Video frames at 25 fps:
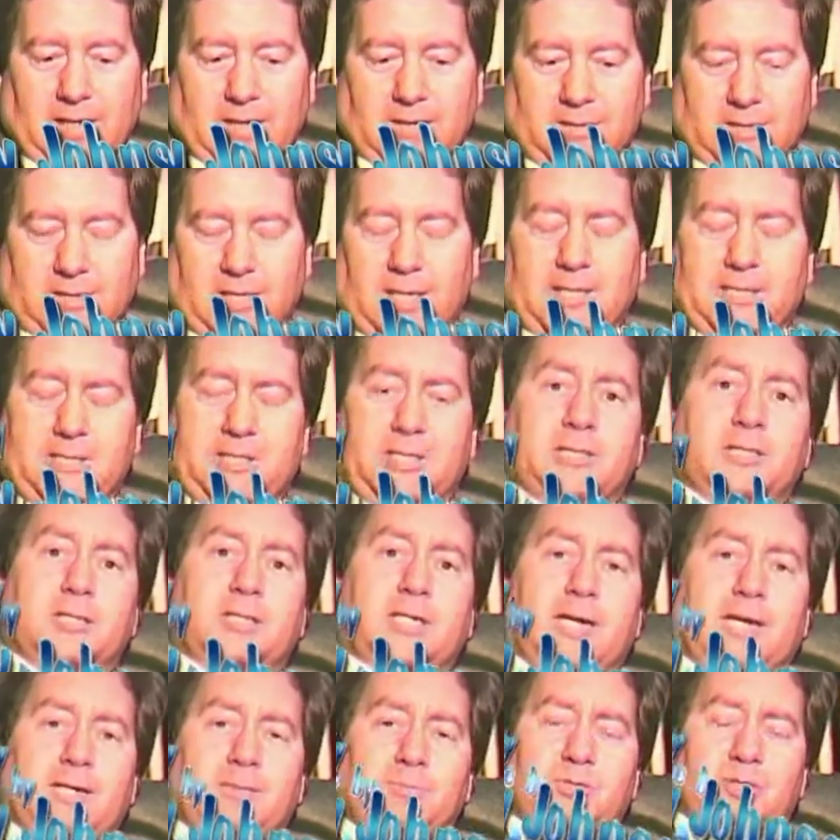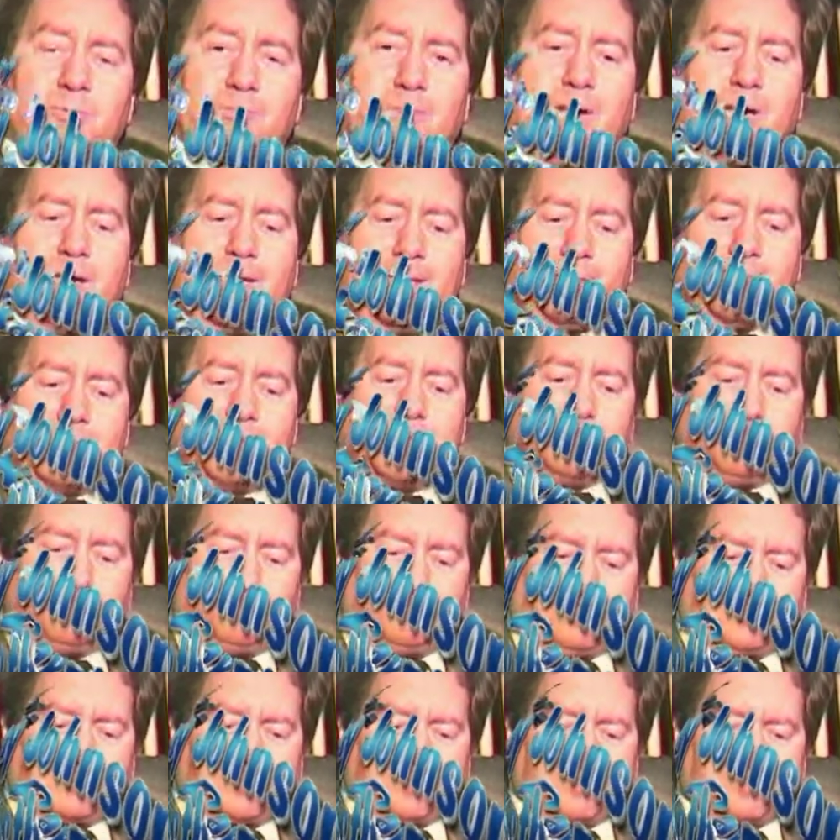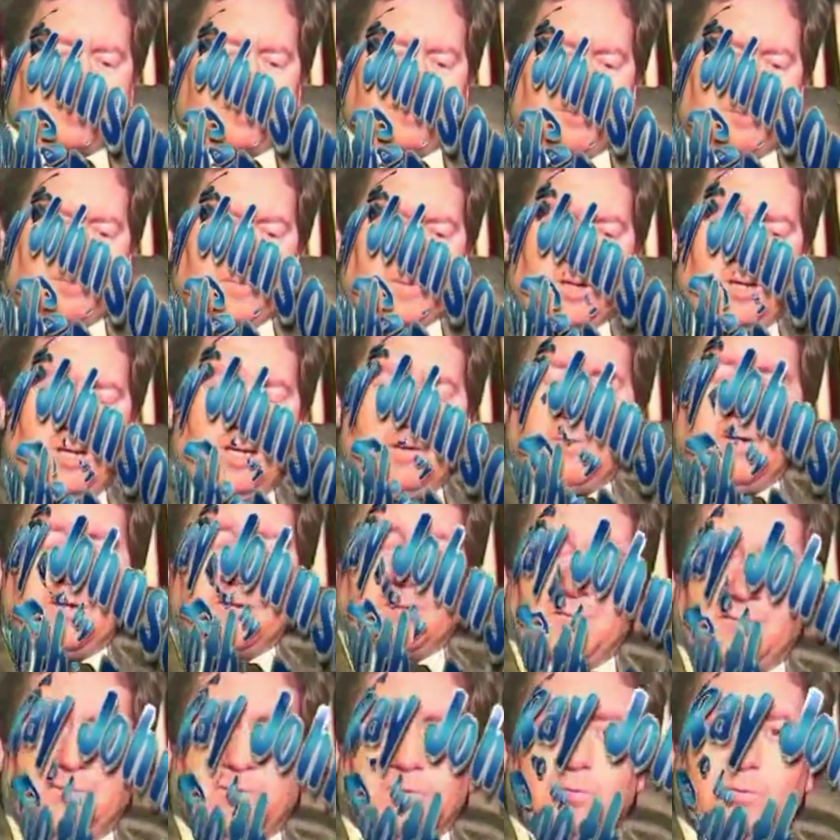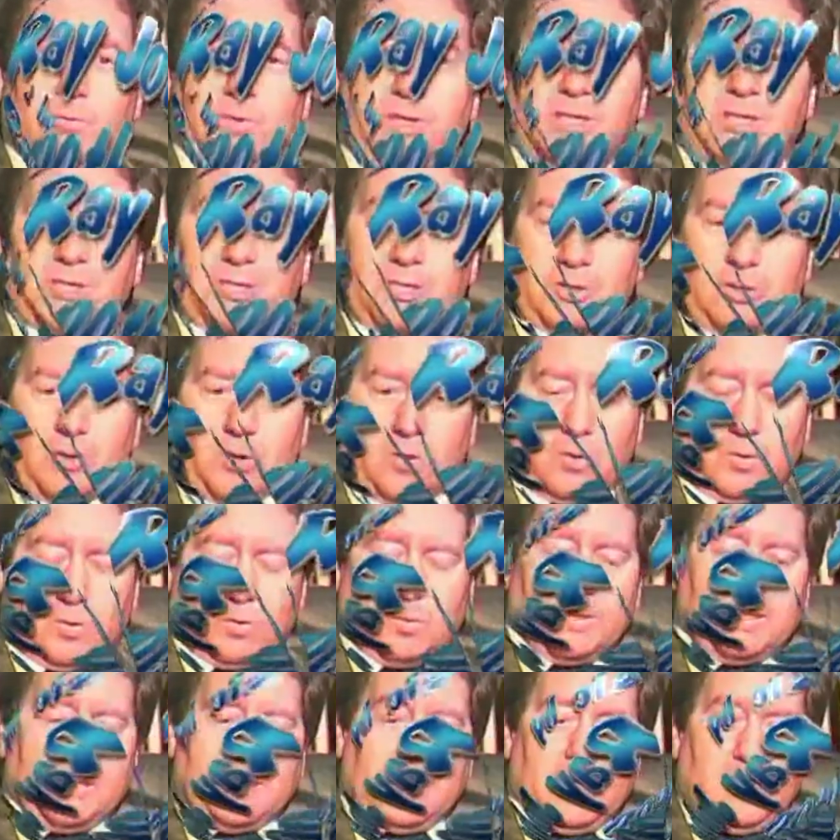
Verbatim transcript: The idea came to mind about a few weeks ago